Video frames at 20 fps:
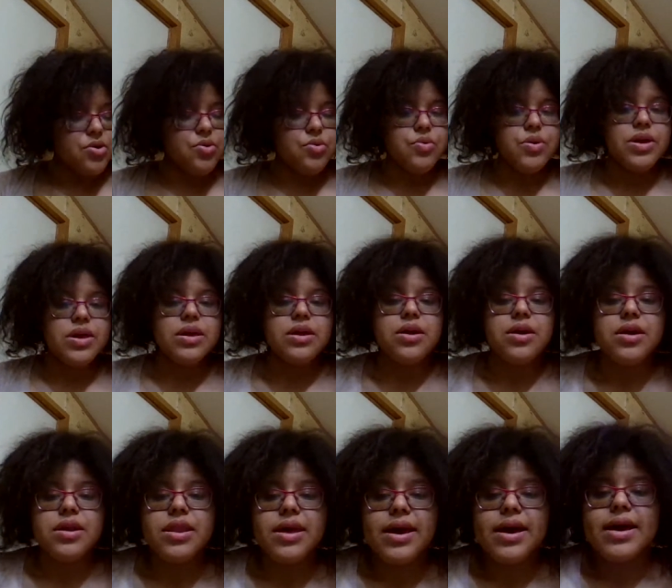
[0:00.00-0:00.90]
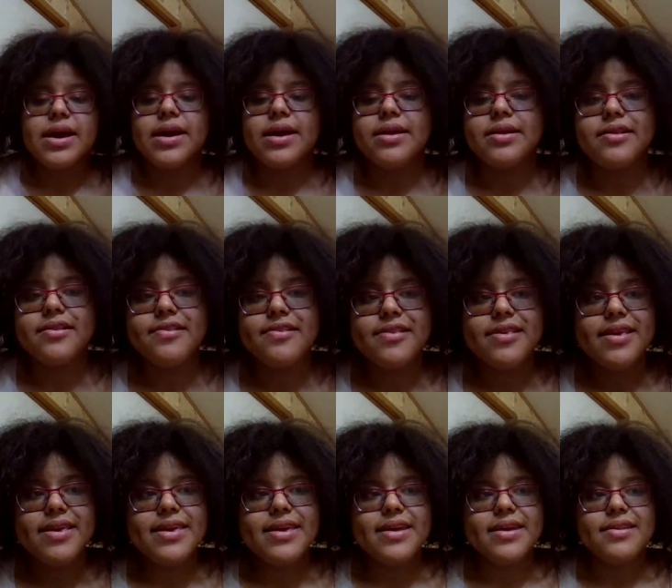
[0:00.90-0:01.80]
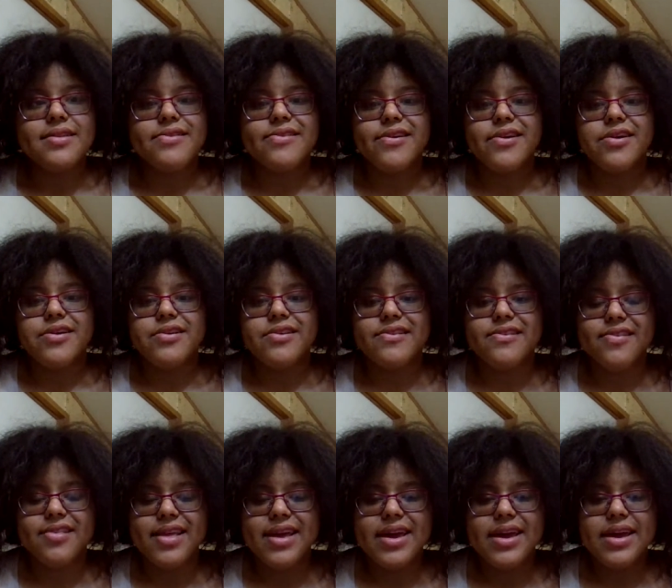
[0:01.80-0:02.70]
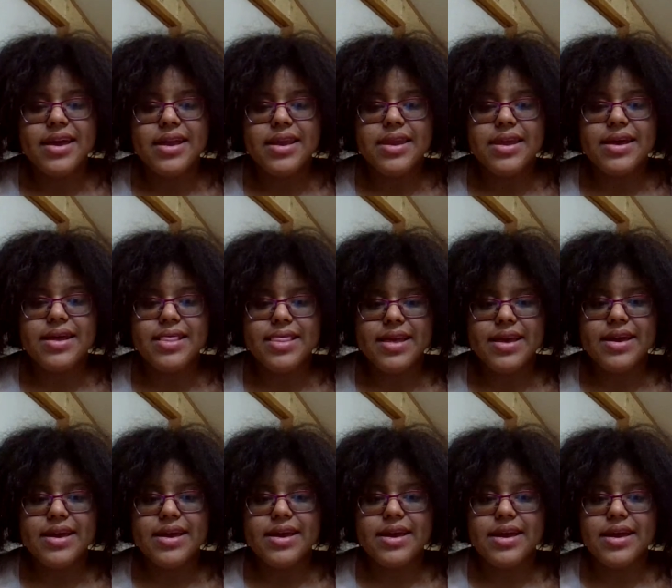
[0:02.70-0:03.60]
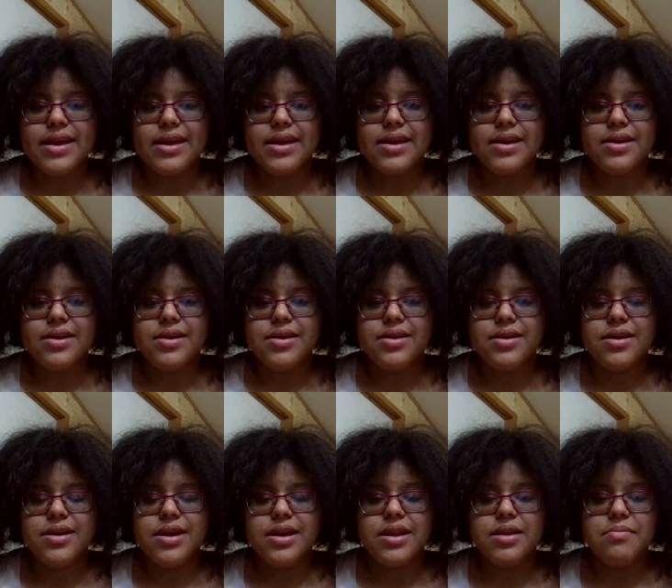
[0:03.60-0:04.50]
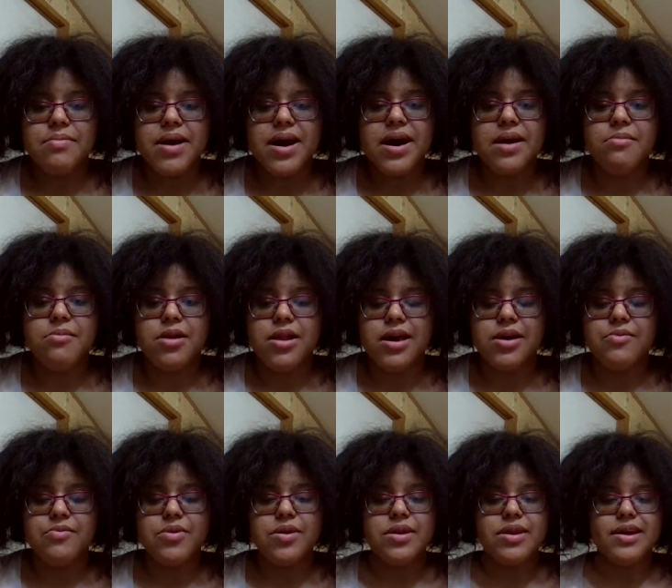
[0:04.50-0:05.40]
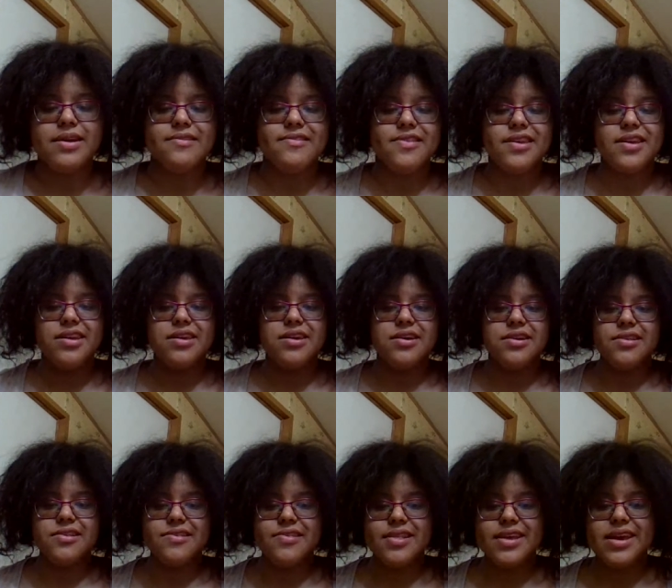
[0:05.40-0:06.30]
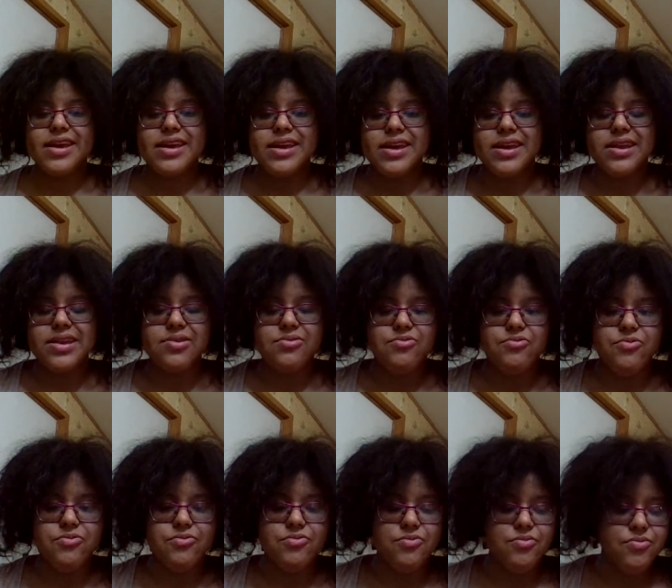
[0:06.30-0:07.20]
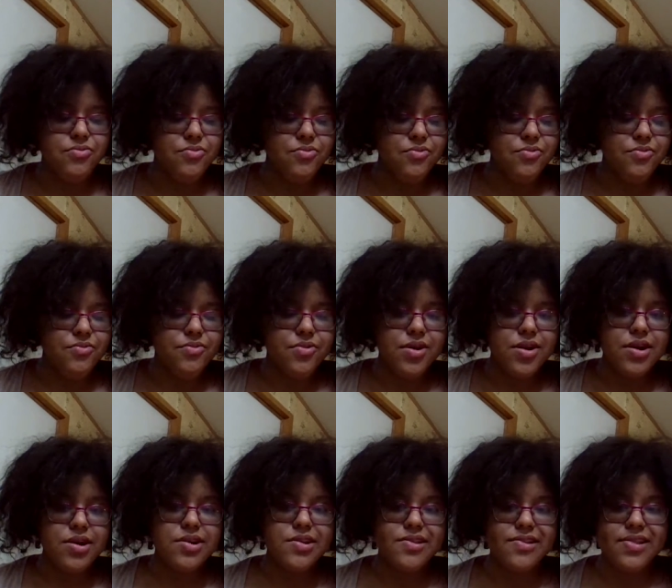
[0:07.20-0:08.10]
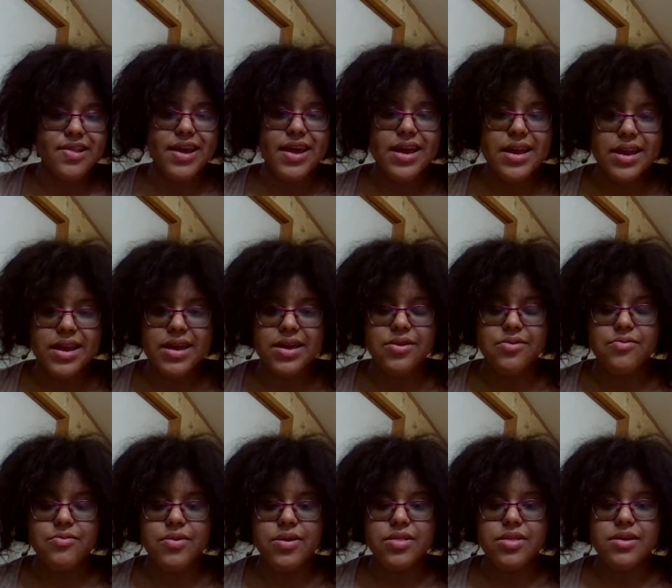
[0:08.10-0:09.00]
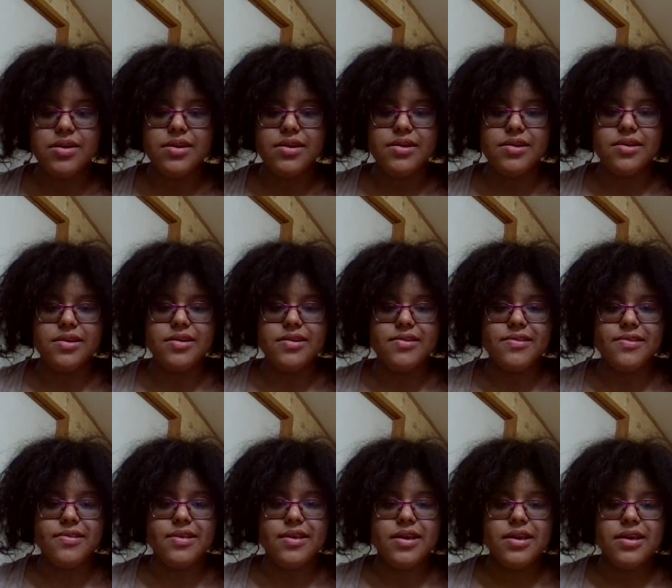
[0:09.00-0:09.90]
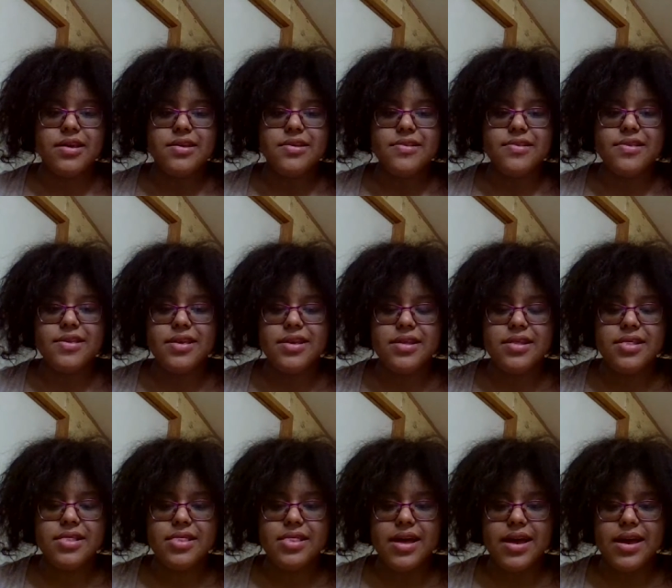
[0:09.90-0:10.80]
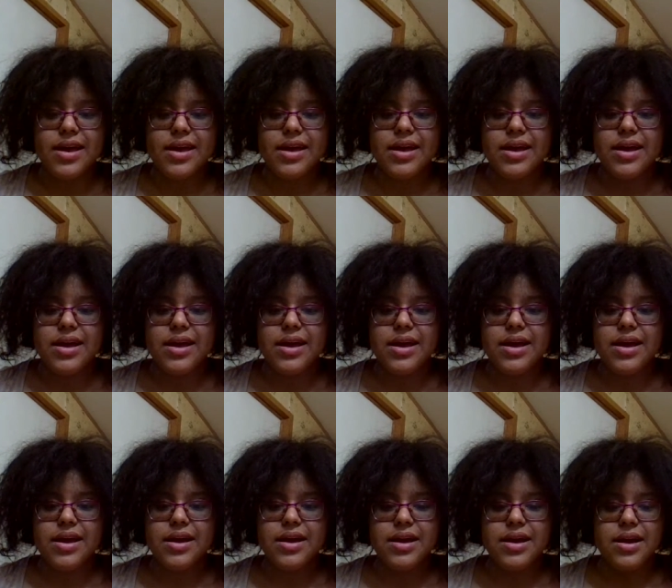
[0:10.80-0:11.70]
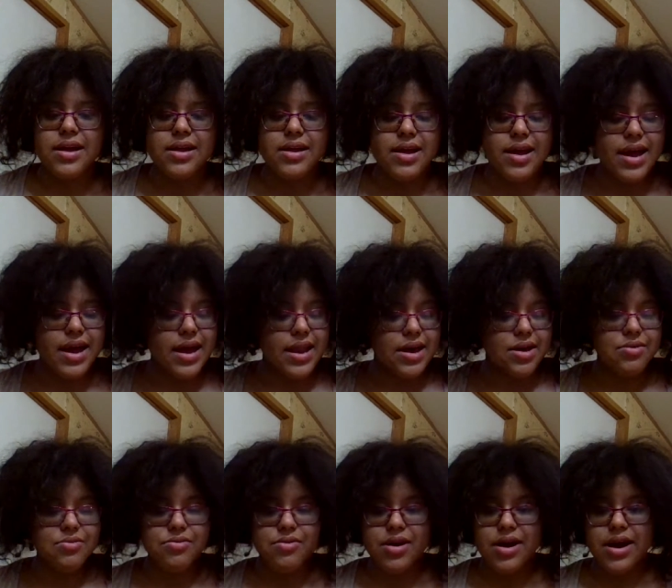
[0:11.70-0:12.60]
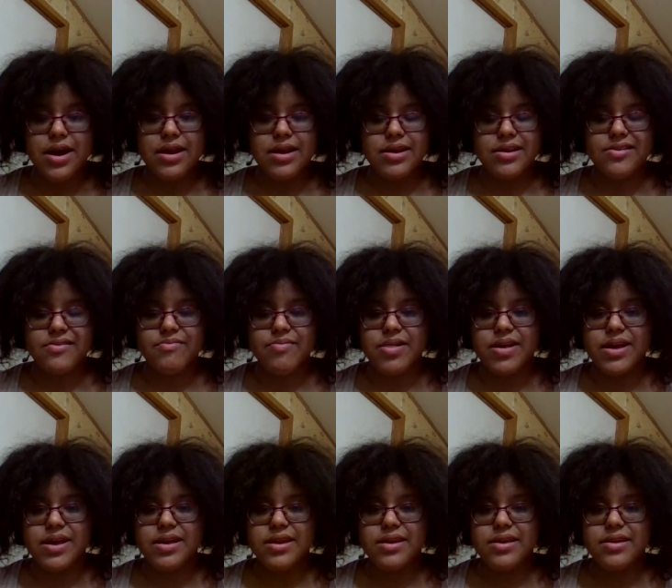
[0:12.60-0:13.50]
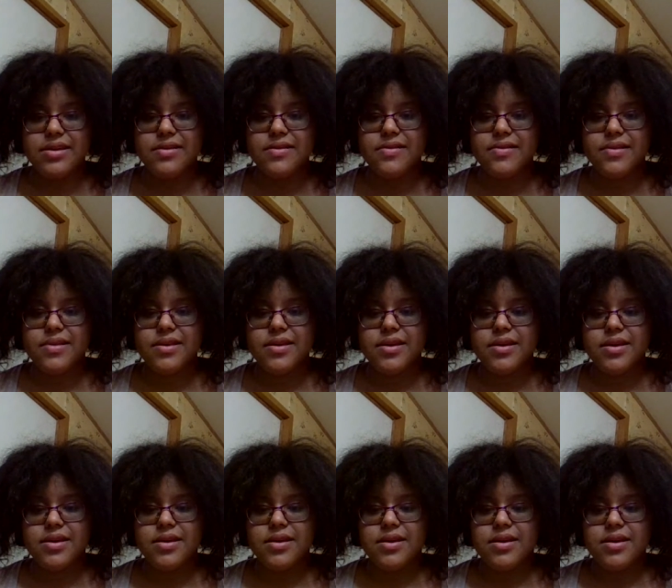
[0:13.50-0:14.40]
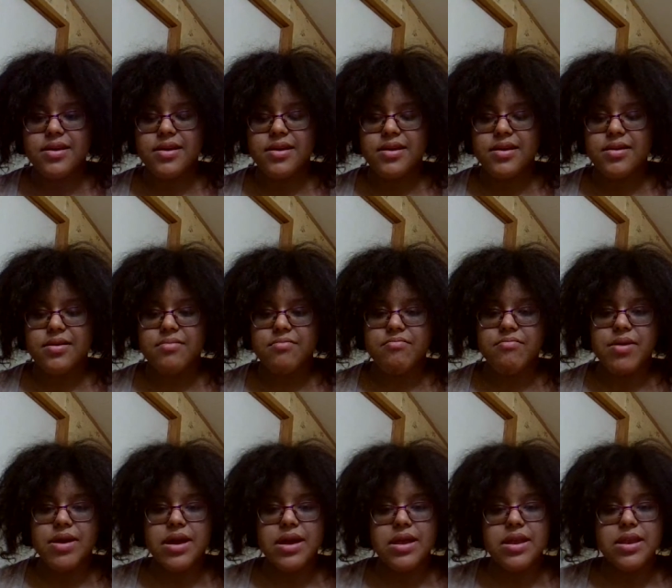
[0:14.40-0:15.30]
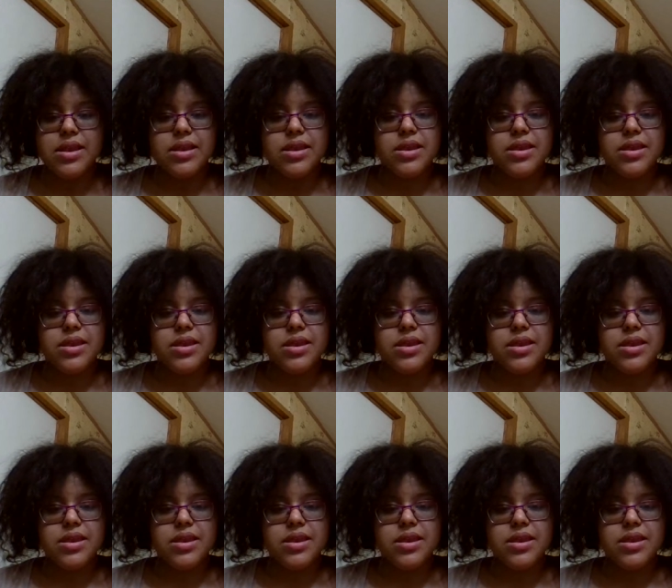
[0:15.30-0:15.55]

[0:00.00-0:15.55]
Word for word: we are not seeking to understand that thing in the bible like we're not seeking to understand understand it whether it is see, like god i don't know how to explain this but